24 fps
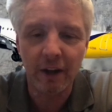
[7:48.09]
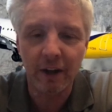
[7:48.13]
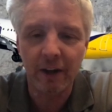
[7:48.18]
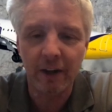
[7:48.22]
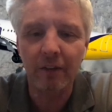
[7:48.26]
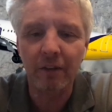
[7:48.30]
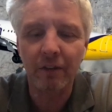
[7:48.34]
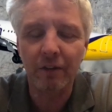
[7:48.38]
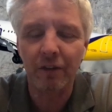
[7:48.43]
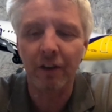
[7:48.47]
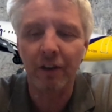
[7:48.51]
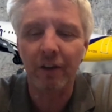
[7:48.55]

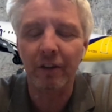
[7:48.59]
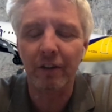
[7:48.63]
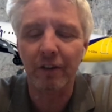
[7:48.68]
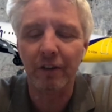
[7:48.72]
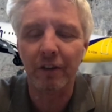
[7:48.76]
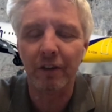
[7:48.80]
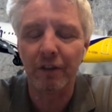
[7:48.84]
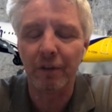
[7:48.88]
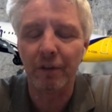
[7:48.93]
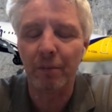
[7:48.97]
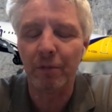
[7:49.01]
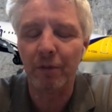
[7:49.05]
certain
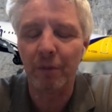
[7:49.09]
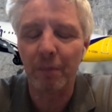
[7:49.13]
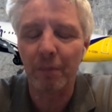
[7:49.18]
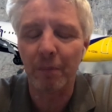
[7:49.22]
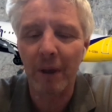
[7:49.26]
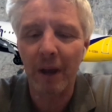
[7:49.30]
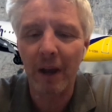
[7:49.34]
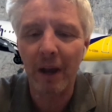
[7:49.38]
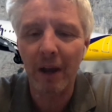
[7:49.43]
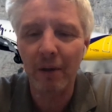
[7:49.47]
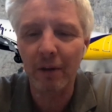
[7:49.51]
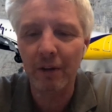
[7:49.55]
systems are
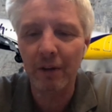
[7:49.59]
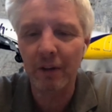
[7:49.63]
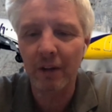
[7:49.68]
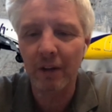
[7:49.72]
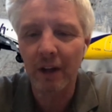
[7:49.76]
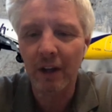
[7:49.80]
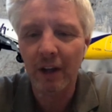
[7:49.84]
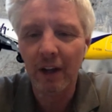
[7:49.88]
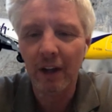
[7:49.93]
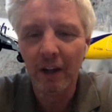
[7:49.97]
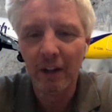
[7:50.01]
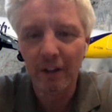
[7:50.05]
powered.
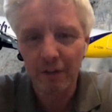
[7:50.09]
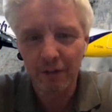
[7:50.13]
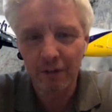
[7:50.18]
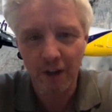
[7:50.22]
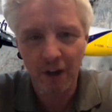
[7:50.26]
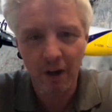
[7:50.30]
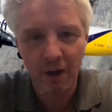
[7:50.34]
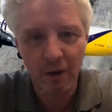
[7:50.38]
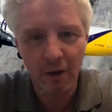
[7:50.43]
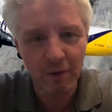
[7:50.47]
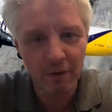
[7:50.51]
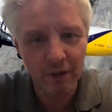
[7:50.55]

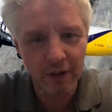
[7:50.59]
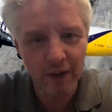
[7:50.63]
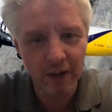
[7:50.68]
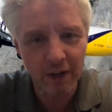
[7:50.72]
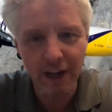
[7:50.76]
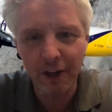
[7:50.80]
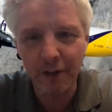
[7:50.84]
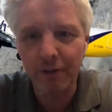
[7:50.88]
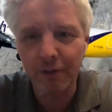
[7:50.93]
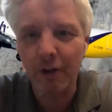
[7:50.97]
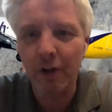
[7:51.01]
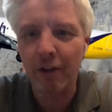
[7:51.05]
So now
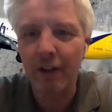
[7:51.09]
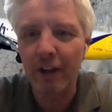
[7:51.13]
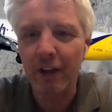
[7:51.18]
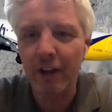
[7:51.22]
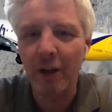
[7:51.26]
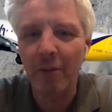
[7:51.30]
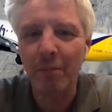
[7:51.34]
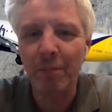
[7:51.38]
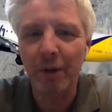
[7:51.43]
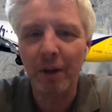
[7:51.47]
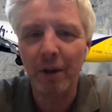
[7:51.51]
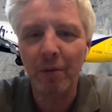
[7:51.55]
you've got the
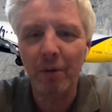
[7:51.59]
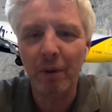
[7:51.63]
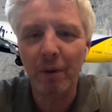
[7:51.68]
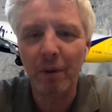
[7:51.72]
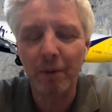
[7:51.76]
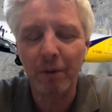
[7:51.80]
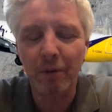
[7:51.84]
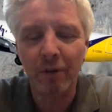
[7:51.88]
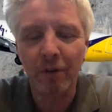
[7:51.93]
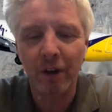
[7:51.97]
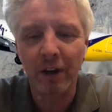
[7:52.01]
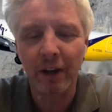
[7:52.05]
APU up
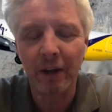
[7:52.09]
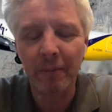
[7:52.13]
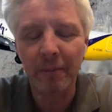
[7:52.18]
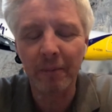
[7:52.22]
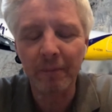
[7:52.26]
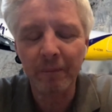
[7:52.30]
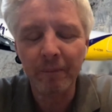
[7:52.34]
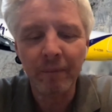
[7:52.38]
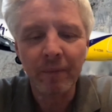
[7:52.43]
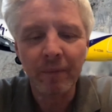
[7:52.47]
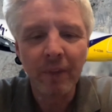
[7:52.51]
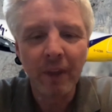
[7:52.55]
and running.
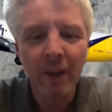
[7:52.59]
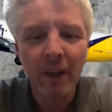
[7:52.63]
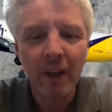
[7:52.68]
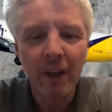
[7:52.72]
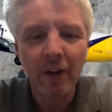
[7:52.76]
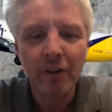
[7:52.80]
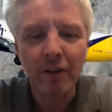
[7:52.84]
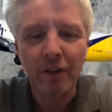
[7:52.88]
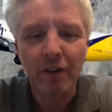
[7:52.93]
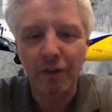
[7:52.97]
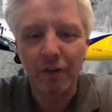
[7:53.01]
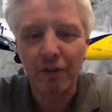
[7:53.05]

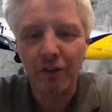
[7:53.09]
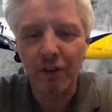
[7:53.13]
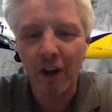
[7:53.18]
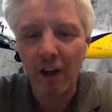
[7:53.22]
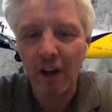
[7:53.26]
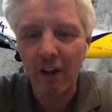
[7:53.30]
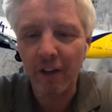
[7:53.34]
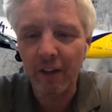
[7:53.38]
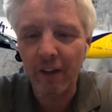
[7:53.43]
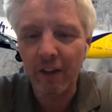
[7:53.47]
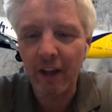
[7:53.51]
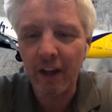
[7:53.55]
To
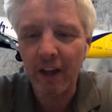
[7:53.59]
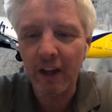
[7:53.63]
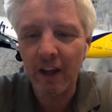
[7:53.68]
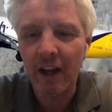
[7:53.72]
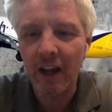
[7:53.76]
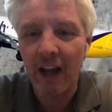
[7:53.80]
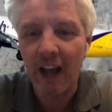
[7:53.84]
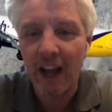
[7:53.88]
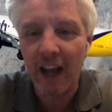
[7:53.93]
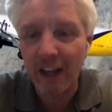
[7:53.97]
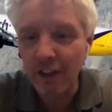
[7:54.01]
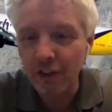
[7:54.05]
start the
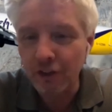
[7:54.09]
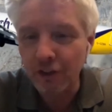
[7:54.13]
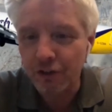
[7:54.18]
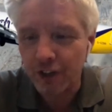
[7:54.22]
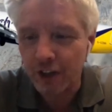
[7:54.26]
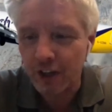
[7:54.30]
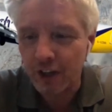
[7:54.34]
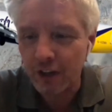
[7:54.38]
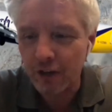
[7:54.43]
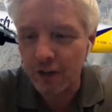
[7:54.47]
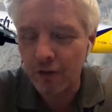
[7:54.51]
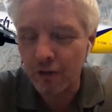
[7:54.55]

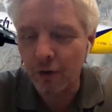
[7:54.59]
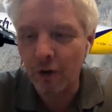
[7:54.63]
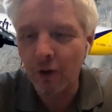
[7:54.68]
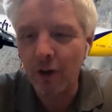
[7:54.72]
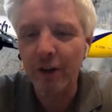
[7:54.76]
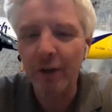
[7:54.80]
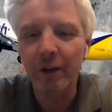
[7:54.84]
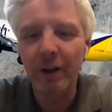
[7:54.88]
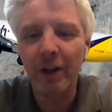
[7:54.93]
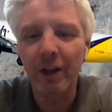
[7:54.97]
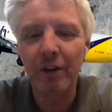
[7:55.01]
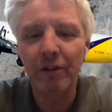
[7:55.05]
engines, all
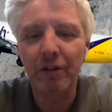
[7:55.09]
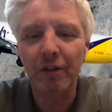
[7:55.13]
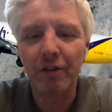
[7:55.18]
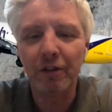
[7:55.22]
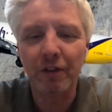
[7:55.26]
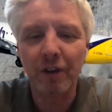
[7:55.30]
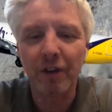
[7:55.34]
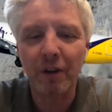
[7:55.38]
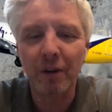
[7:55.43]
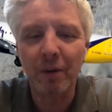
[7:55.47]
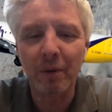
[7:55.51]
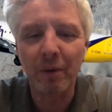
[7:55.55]
you need to
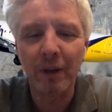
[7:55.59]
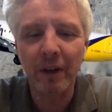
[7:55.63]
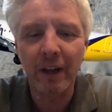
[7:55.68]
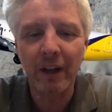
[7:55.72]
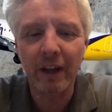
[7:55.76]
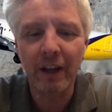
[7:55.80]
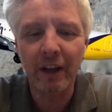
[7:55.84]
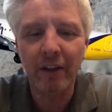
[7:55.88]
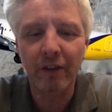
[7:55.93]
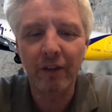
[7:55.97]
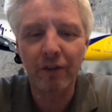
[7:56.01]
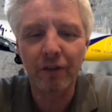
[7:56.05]
do
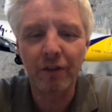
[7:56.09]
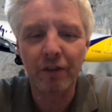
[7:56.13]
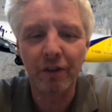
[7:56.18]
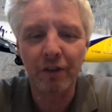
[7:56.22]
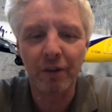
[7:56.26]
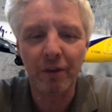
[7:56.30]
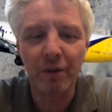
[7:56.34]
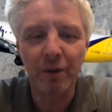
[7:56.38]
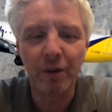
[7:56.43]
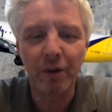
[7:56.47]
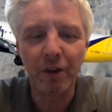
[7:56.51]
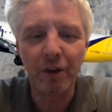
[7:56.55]
is
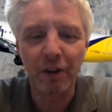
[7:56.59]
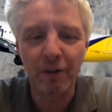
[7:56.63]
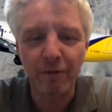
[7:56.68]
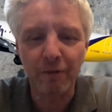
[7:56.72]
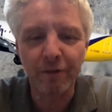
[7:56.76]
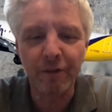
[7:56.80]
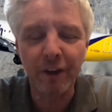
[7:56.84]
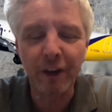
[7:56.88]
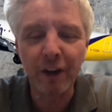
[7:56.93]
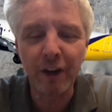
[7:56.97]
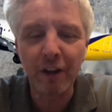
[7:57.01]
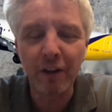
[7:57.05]
to
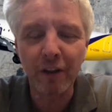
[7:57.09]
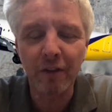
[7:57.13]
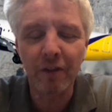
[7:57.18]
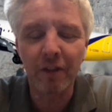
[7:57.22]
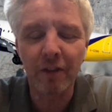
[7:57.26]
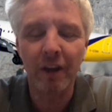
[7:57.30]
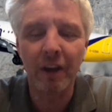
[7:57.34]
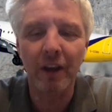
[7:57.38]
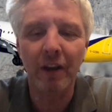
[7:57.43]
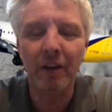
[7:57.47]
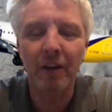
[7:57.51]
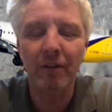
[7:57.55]
configure
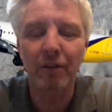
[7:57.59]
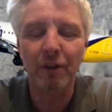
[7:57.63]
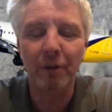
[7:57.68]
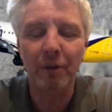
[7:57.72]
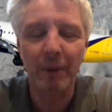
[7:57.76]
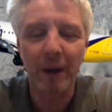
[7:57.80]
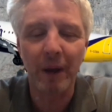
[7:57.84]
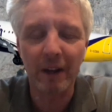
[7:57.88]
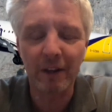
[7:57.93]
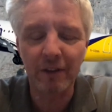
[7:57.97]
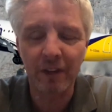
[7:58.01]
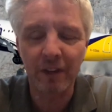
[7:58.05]
the
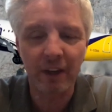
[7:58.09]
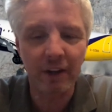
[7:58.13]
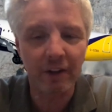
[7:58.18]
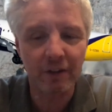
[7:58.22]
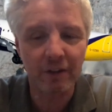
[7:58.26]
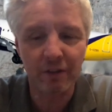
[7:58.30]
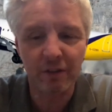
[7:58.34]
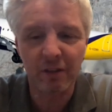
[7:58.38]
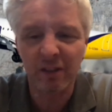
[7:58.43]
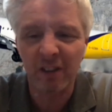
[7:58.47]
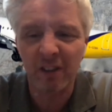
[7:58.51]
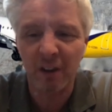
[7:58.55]

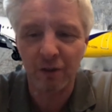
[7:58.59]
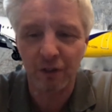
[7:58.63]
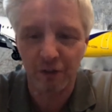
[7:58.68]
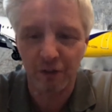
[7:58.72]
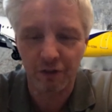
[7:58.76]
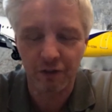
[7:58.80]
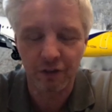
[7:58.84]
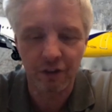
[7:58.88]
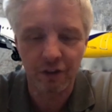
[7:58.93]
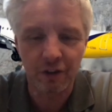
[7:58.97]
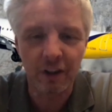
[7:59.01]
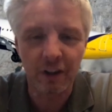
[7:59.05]
pneumatics. So
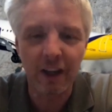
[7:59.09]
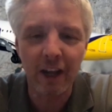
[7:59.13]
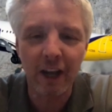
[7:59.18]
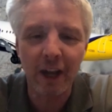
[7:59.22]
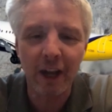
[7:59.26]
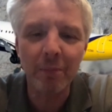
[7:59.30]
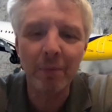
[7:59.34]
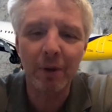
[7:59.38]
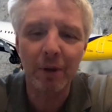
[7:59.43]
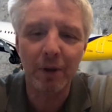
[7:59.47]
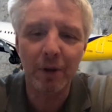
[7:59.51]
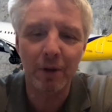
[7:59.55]
just turn the
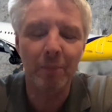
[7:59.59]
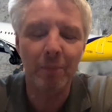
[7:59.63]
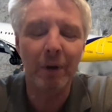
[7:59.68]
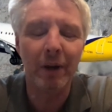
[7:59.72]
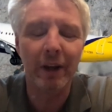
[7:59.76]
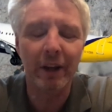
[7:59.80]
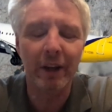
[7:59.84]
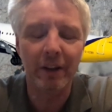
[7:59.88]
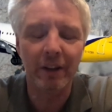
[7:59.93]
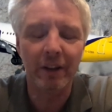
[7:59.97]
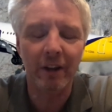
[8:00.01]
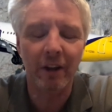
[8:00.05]
APU
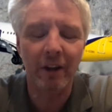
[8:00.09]
bleed